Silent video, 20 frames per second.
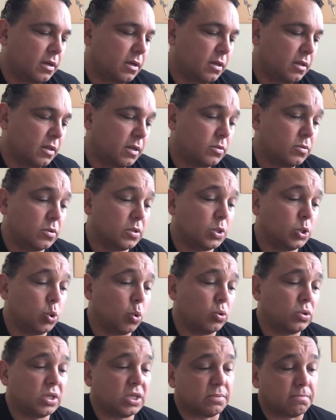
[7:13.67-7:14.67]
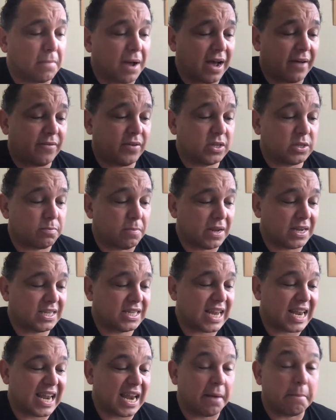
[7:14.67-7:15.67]
This was George's Marvellous
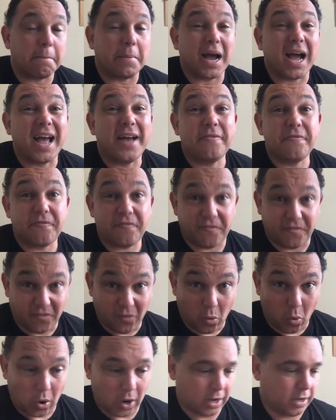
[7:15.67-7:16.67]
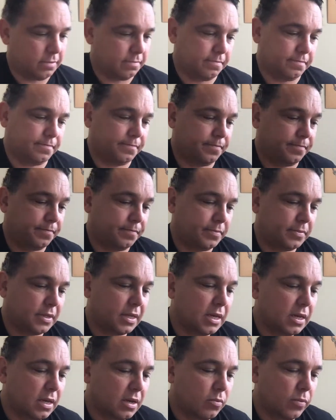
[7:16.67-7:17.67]
Medicine number 4.
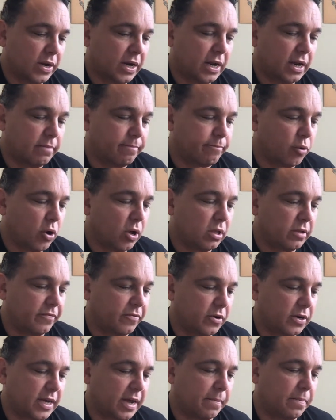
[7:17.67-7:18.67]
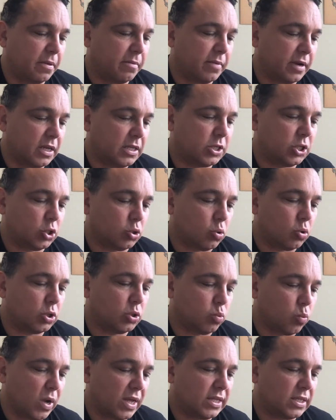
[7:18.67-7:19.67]
When it had boiled for a couple of minutes, George
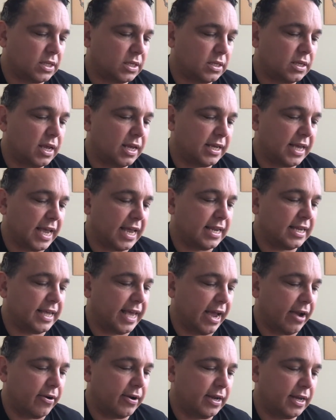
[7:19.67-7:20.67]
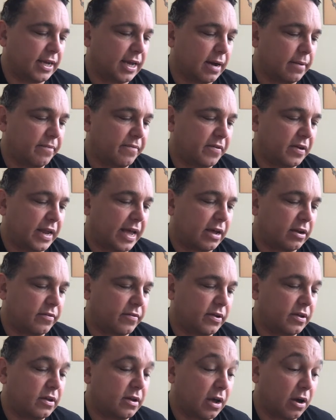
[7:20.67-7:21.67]
once again carried a cupful of
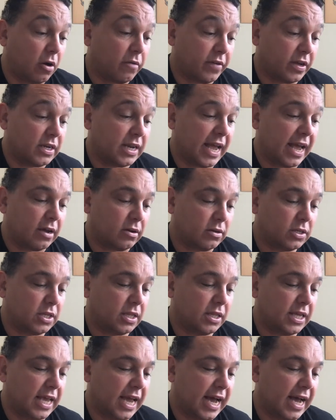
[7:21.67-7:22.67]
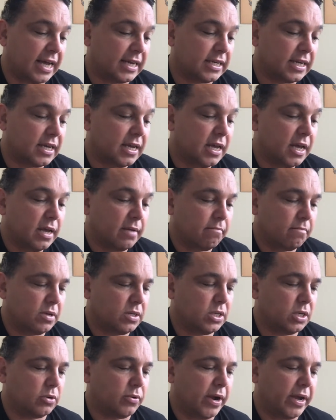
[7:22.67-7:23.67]
it out into the yard.
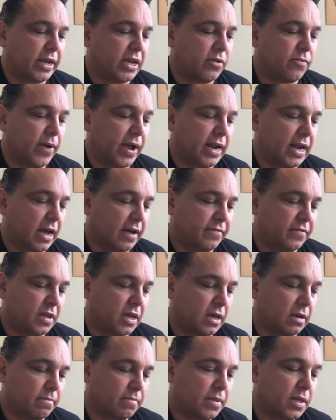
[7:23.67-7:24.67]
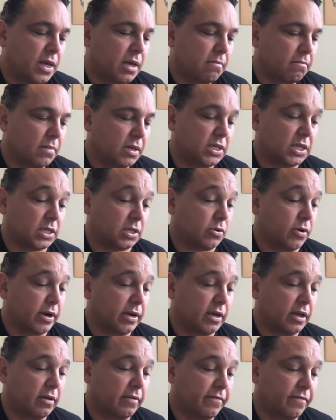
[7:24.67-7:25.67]
Mr. Cranky ran after him. Mrs.
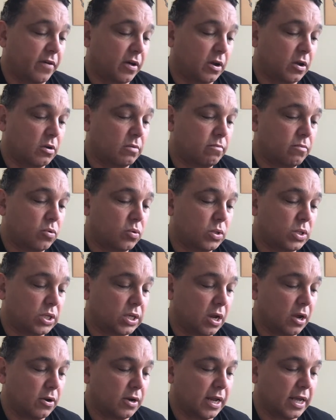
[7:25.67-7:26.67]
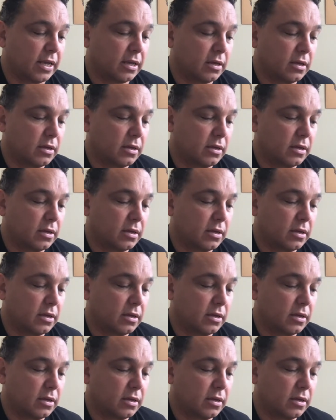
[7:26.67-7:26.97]
Cranky followed more slowly.